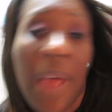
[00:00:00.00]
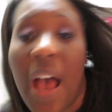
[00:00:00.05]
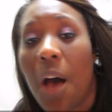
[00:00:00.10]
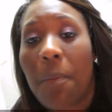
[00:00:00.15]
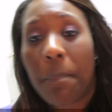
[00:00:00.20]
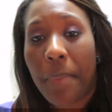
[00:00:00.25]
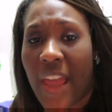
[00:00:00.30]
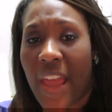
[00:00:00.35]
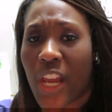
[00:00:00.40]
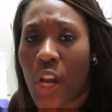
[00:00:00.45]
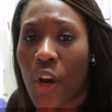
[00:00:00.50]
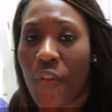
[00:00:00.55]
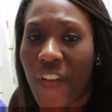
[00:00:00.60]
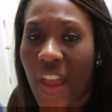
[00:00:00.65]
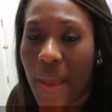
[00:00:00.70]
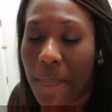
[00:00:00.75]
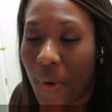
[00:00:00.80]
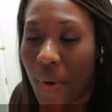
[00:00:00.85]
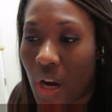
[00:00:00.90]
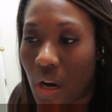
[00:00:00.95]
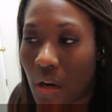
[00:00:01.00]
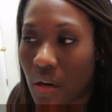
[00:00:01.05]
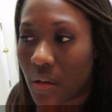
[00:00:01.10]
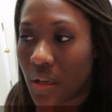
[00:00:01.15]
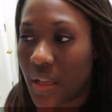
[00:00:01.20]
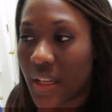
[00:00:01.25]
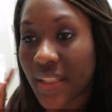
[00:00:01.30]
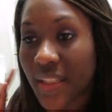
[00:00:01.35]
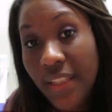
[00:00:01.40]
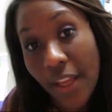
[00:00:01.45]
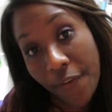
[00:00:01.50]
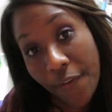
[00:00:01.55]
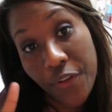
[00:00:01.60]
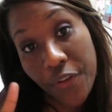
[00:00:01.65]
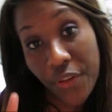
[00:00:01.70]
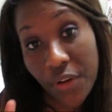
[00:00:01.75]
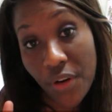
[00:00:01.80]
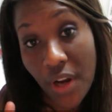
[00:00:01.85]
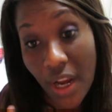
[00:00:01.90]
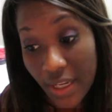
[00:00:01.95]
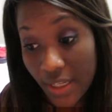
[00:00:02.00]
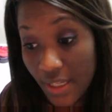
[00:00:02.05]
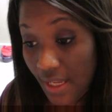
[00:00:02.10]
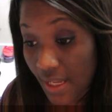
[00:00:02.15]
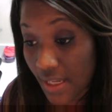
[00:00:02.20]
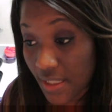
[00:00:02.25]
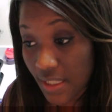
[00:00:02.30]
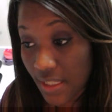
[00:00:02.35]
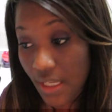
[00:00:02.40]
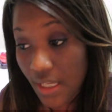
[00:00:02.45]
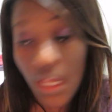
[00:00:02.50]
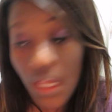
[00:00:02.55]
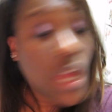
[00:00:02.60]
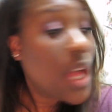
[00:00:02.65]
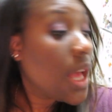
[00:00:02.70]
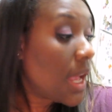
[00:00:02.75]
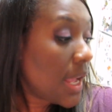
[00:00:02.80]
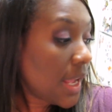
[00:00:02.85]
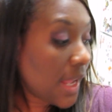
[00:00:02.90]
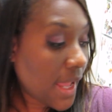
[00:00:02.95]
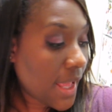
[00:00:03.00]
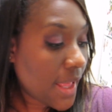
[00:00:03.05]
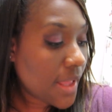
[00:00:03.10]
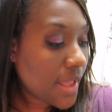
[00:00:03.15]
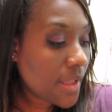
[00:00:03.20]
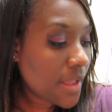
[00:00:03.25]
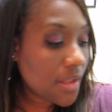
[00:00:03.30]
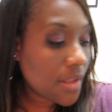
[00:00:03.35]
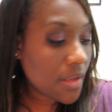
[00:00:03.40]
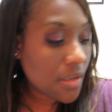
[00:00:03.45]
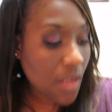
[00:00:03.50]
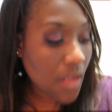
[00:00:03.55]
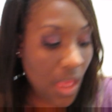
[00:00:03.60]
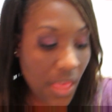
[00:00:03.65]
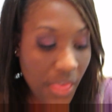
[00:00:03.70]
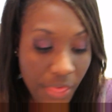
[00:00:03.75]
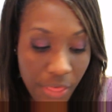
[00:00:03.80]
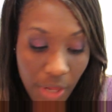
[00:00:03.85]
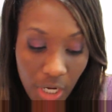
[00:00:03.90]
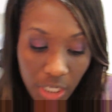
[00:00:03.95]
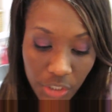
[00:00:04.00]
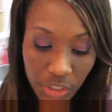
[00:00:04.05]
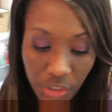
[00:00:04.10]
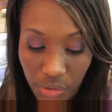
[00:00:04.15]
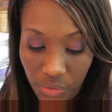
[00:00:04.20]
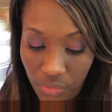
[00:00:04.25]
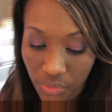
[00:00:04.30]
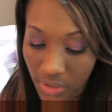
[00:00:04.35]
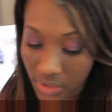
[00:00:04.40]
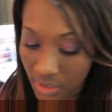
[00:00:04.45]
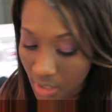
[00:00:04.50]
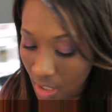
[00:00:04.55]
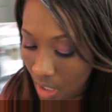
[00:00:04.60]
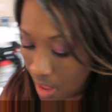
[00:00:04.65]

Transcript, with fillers: Mt. Baker Vapor, except for their cotton candy and thug juice.